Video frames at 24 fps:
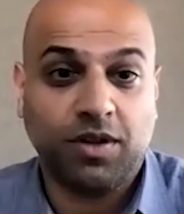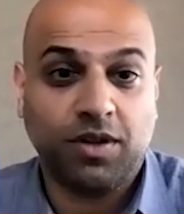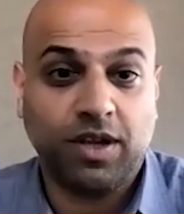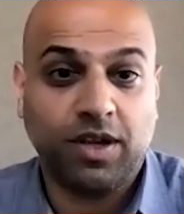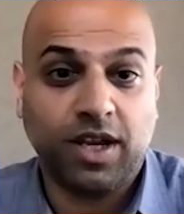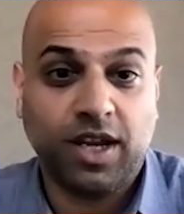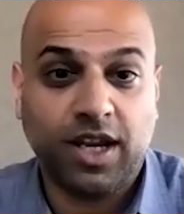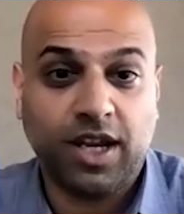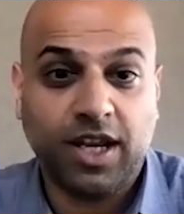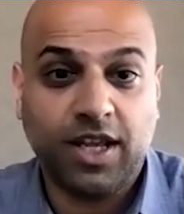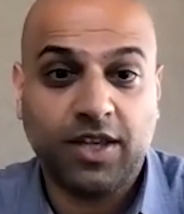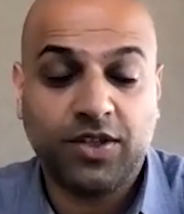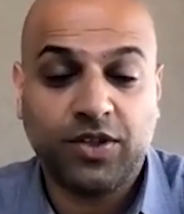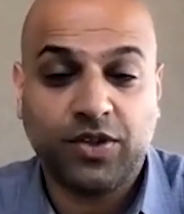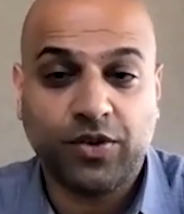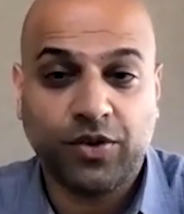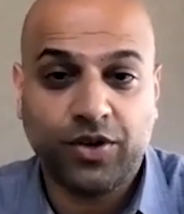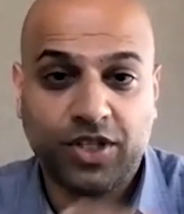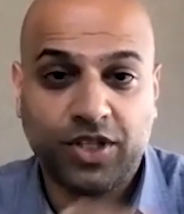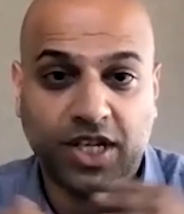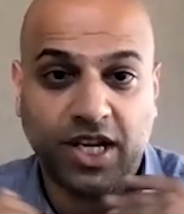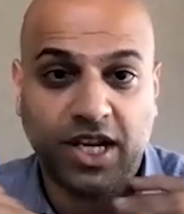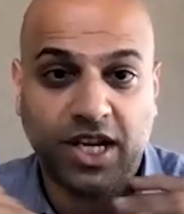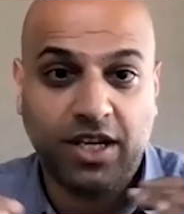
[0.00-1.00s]
In his
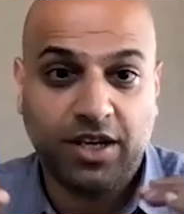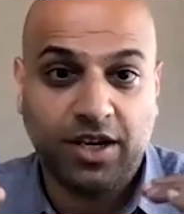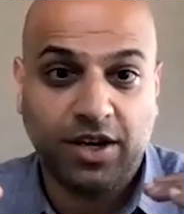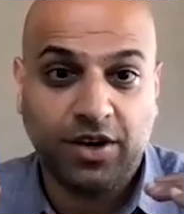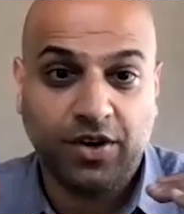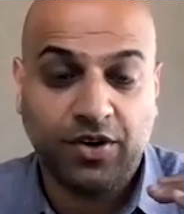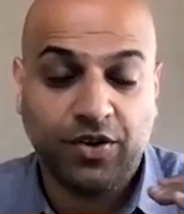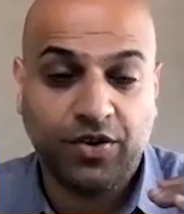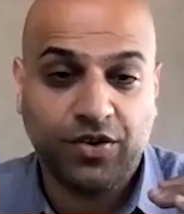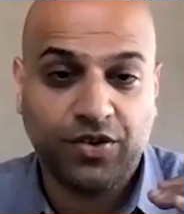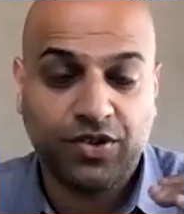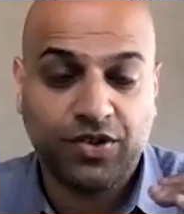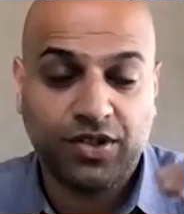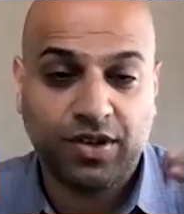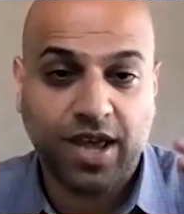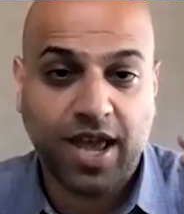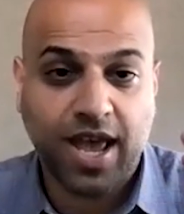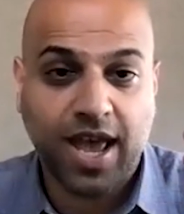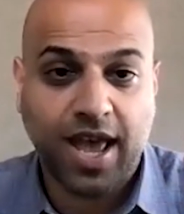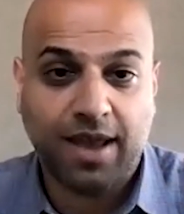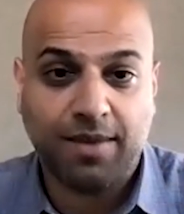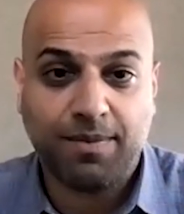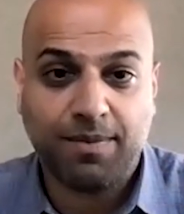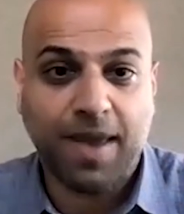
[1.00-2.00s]
13 years
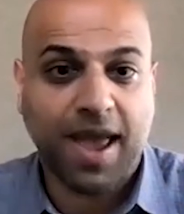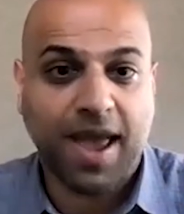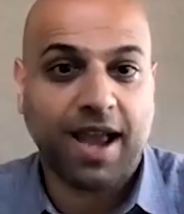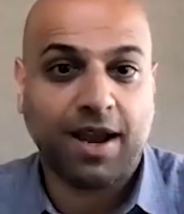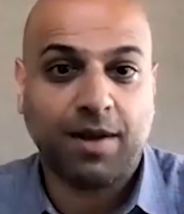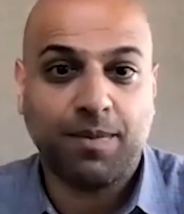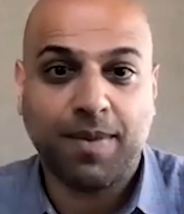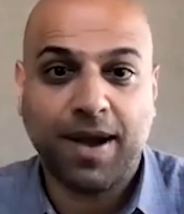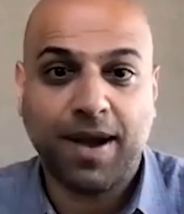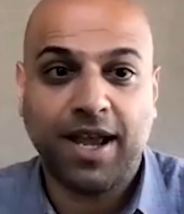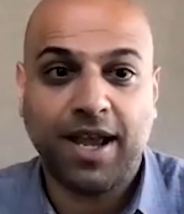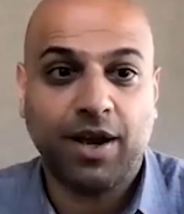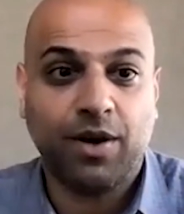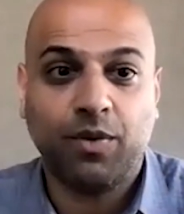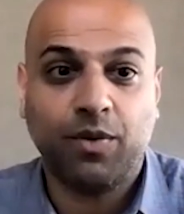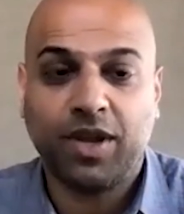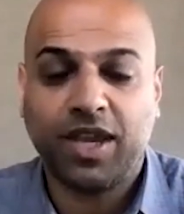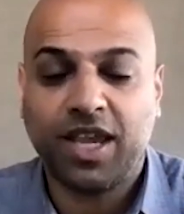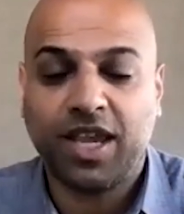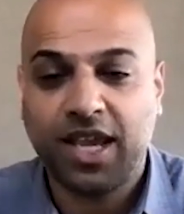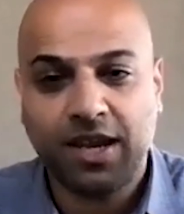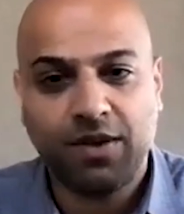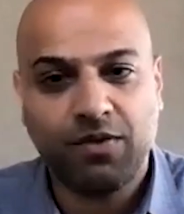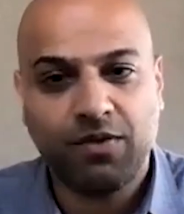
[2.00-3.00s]
at PacBio,
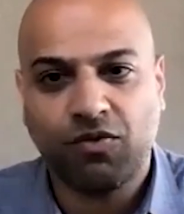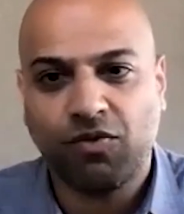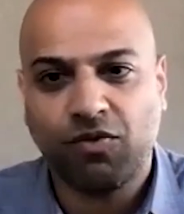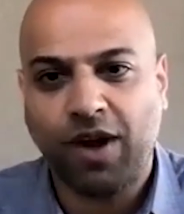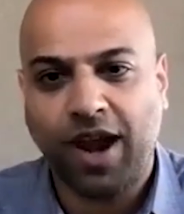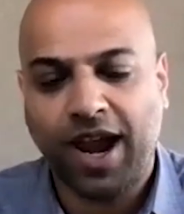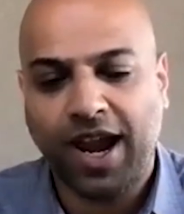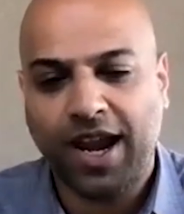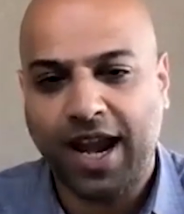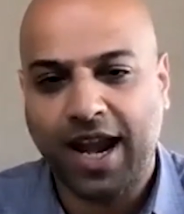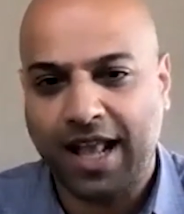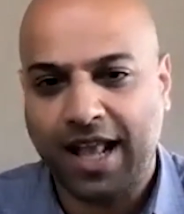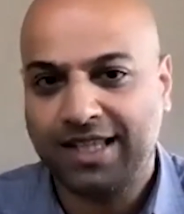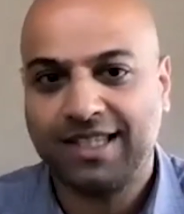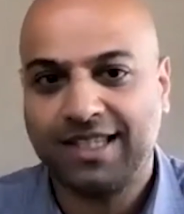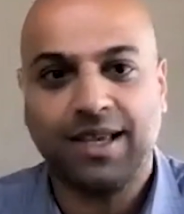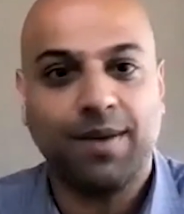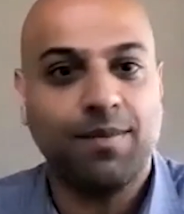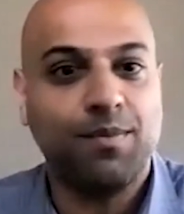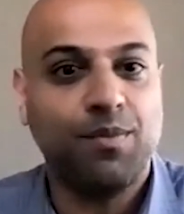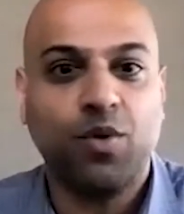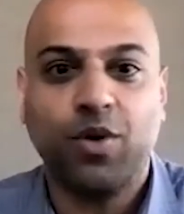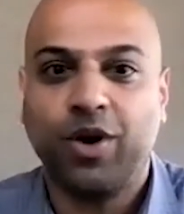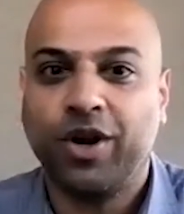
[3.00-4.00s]
he ran at
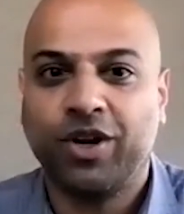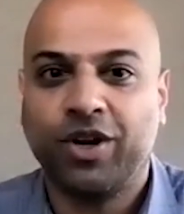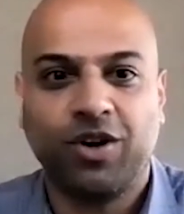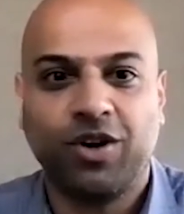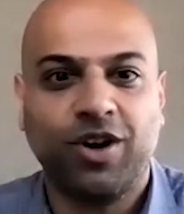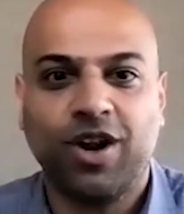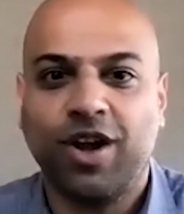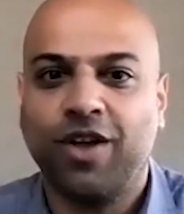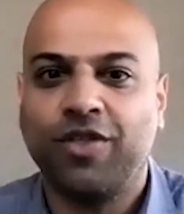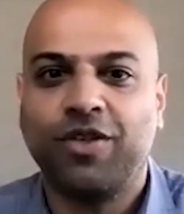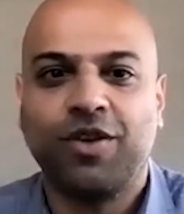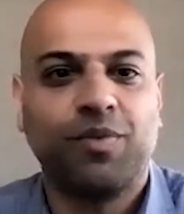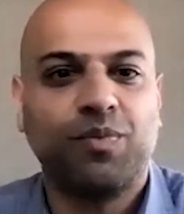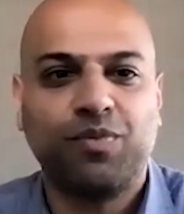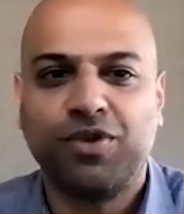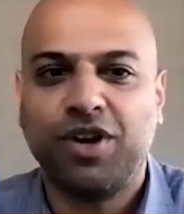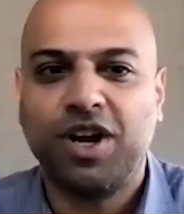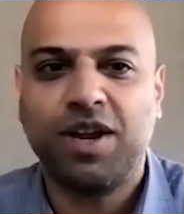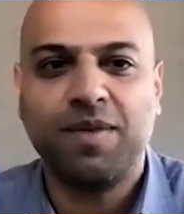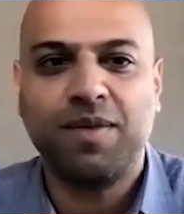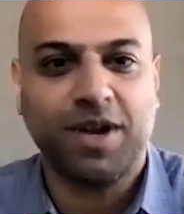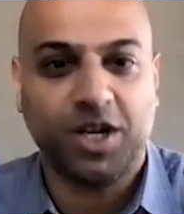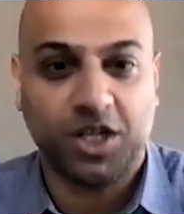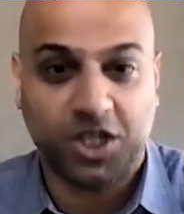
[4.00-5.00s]
some point or another
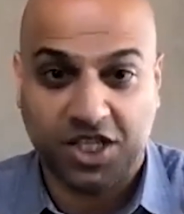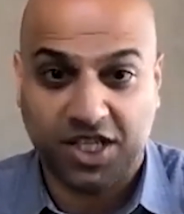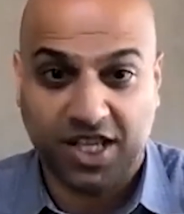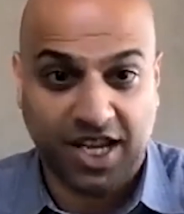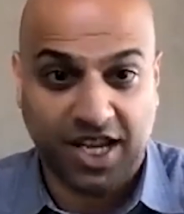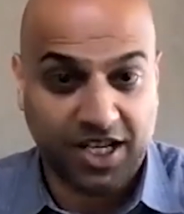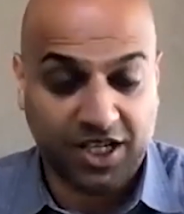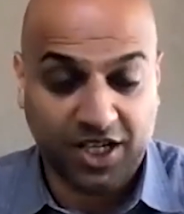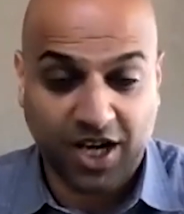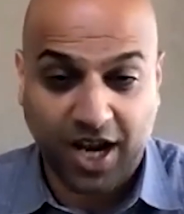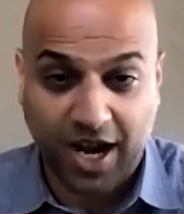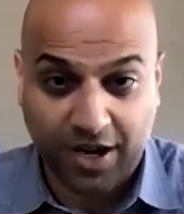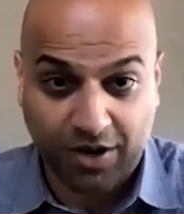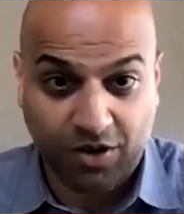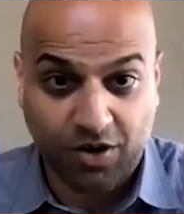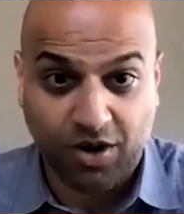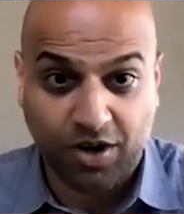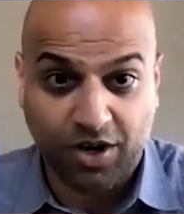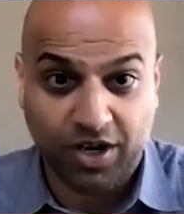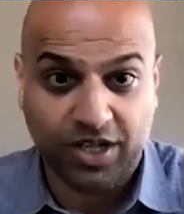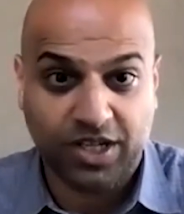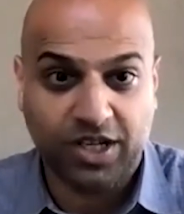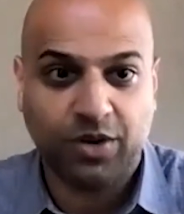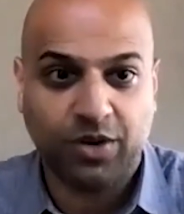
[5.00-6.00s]
pretty much the entire
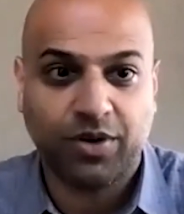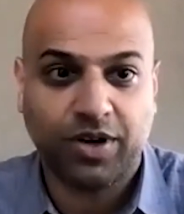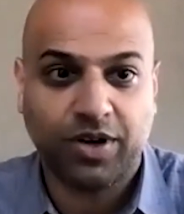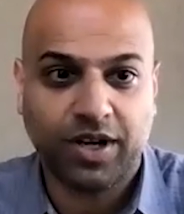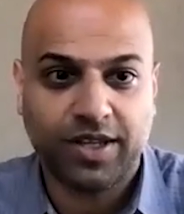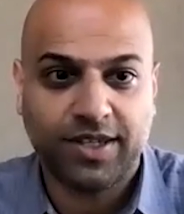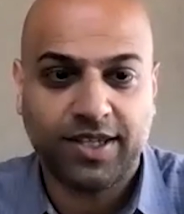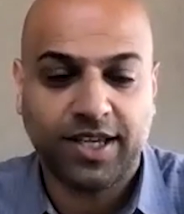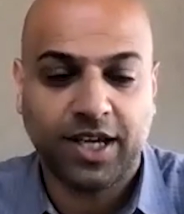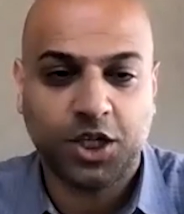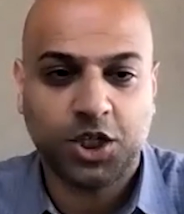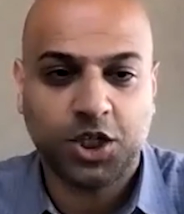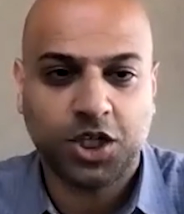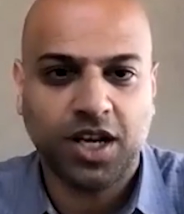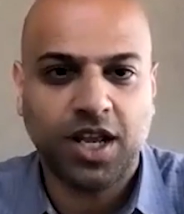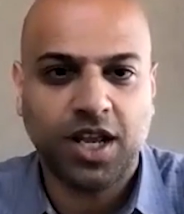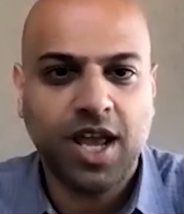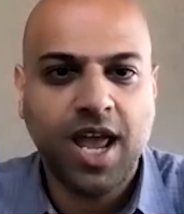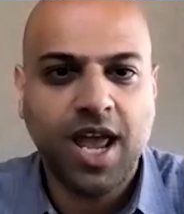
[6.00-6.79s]
R&D organization.